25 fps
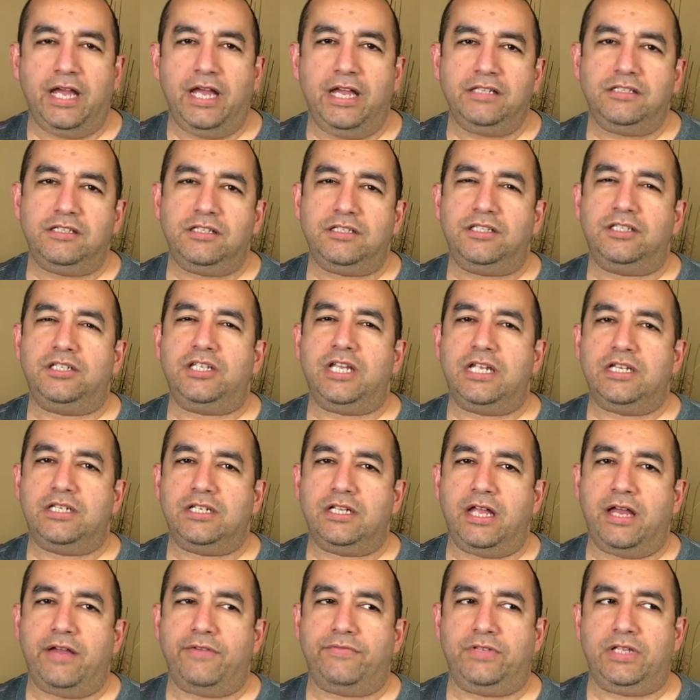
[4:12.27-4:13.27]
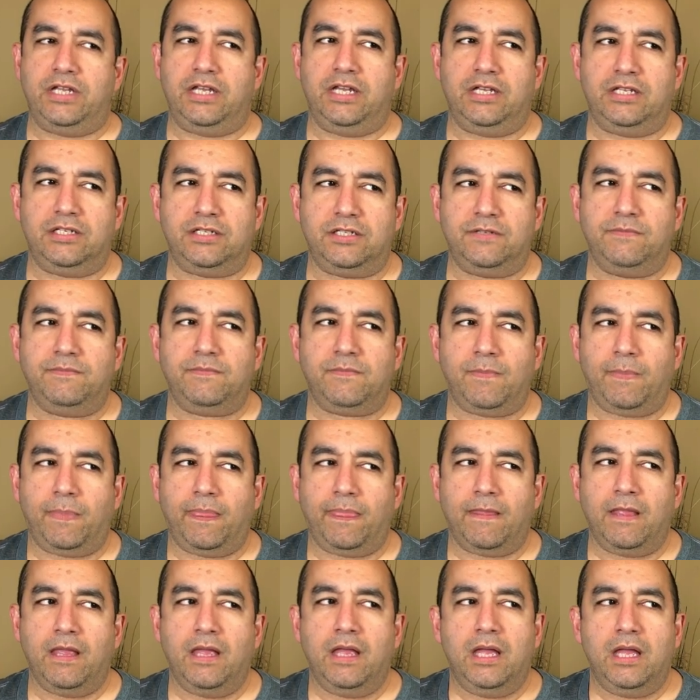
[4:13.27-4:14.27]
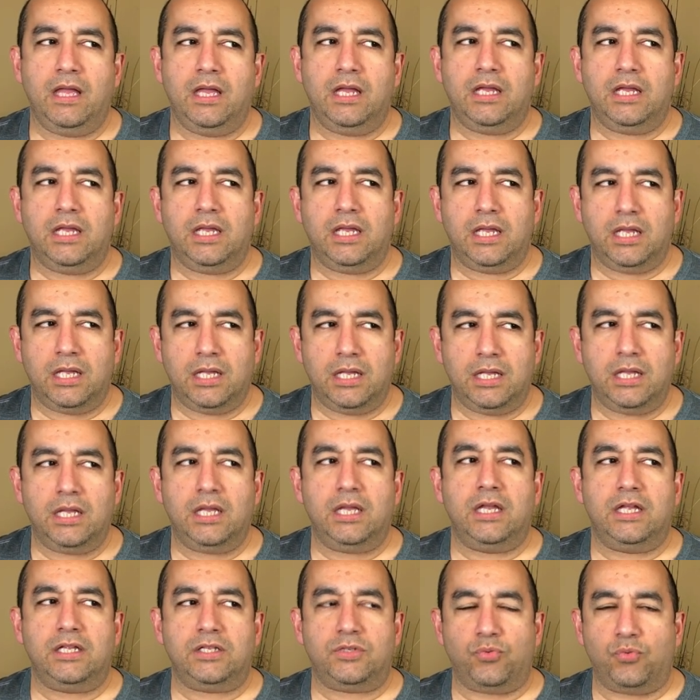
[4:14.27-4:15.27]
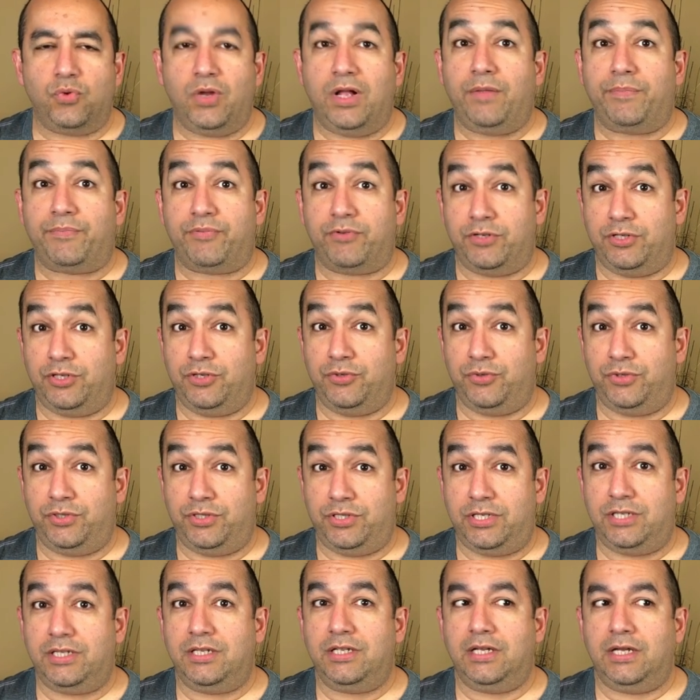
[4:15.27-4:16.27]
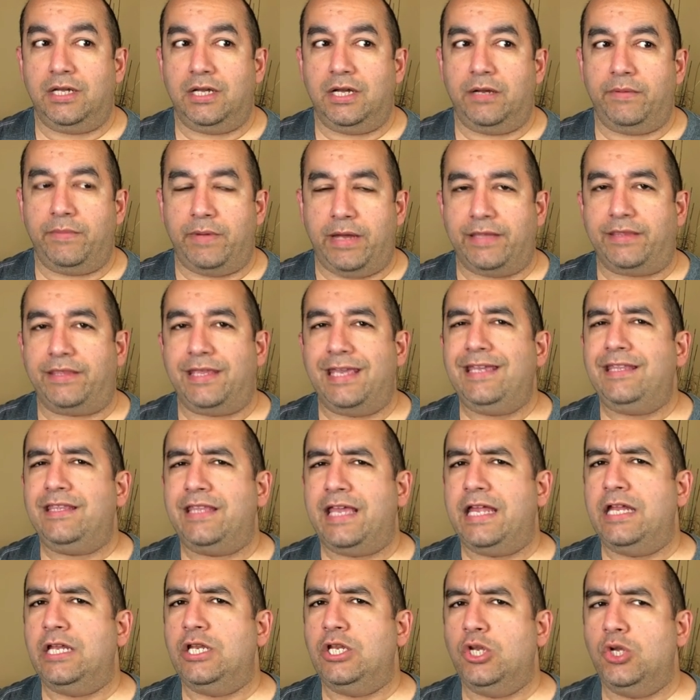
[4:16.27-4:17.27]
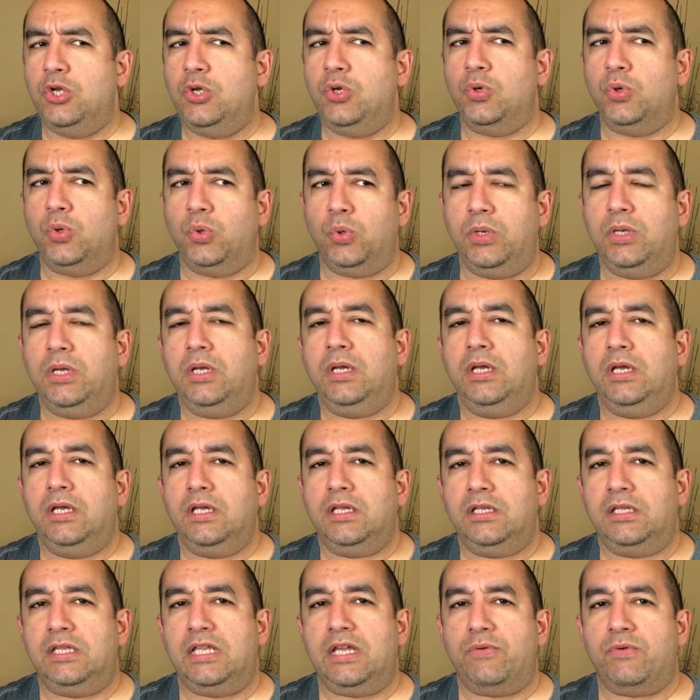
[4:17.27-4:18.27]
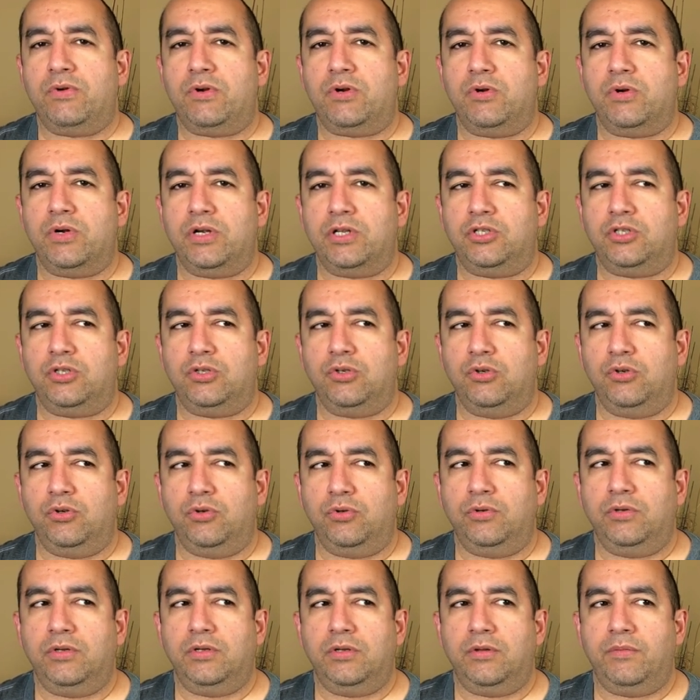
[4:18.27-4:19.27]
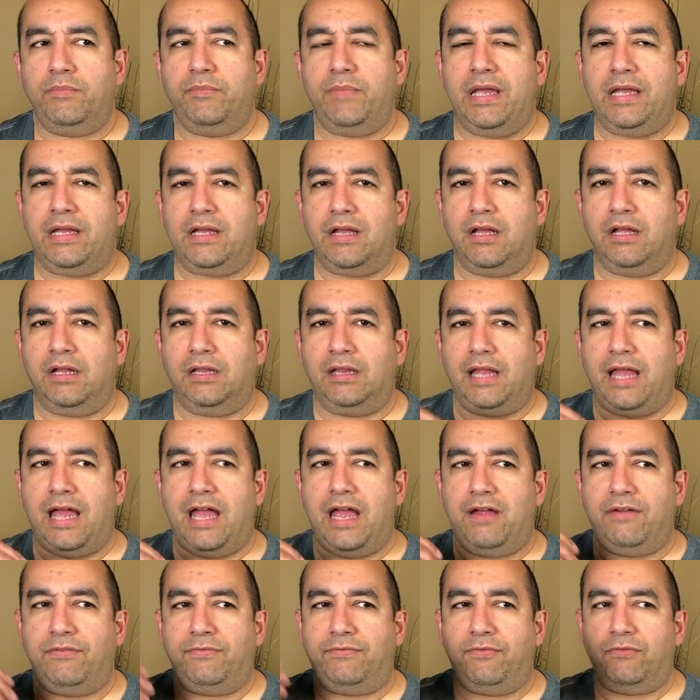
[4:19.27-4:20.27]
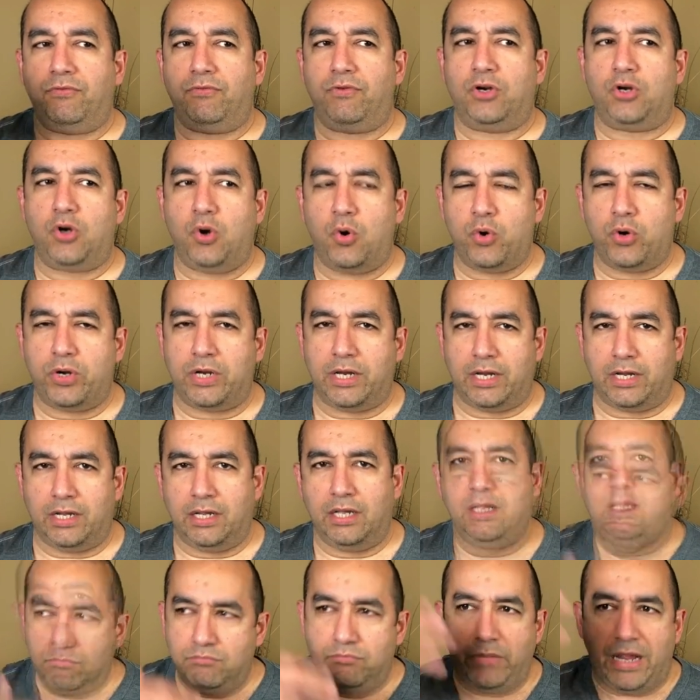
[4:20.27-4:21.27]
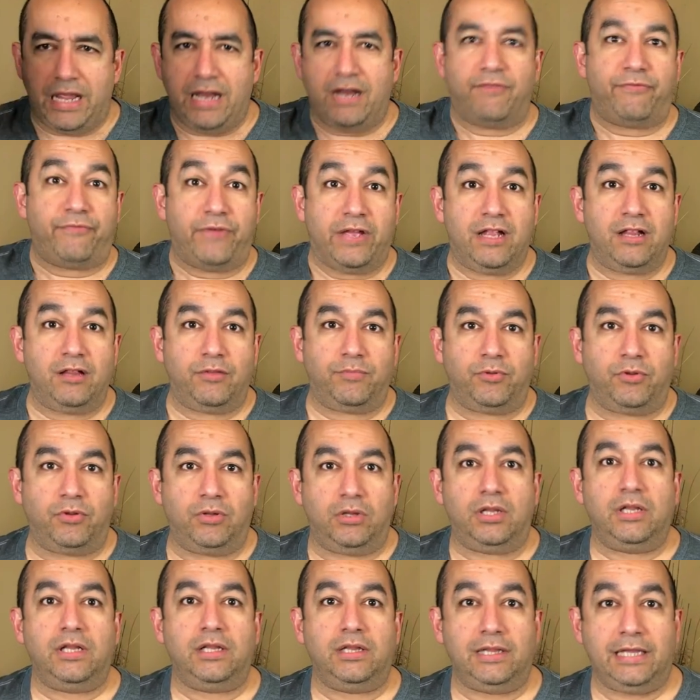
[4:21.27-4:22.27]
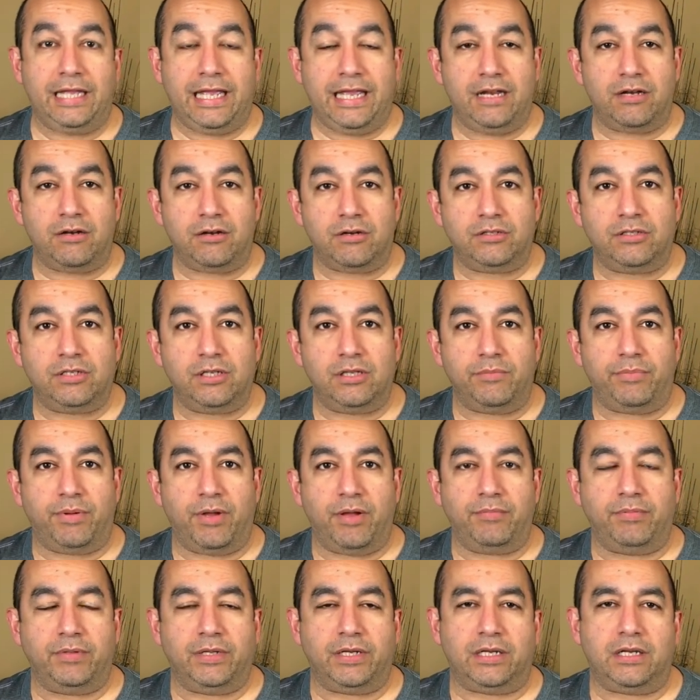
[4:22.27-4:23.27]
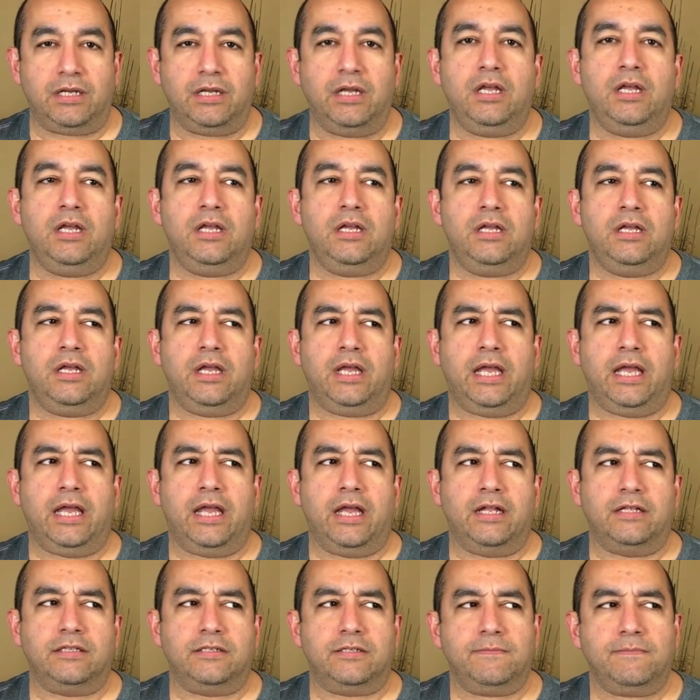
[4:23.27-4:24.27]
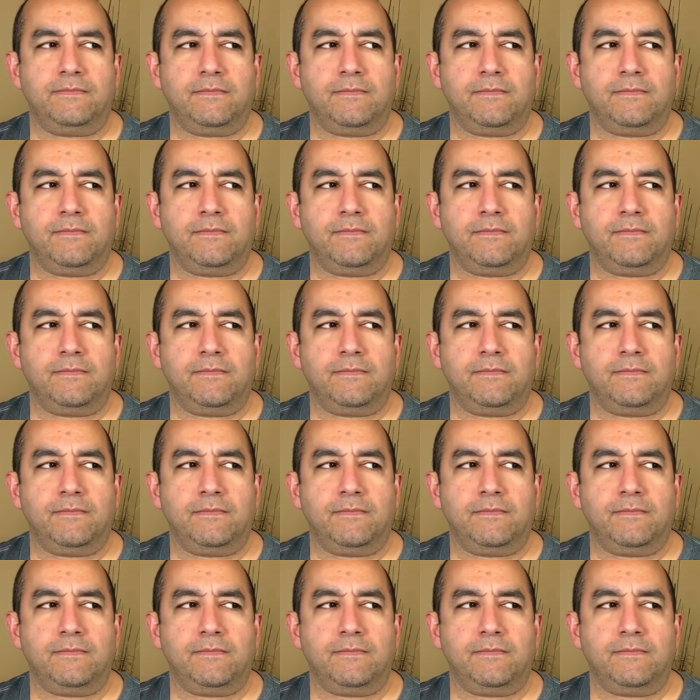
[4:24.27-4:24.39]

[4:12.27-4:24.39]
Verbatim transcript: Exit Stage Left is, it's well produced. Um, I think they knew they were going to make a live recording made available later to the public, and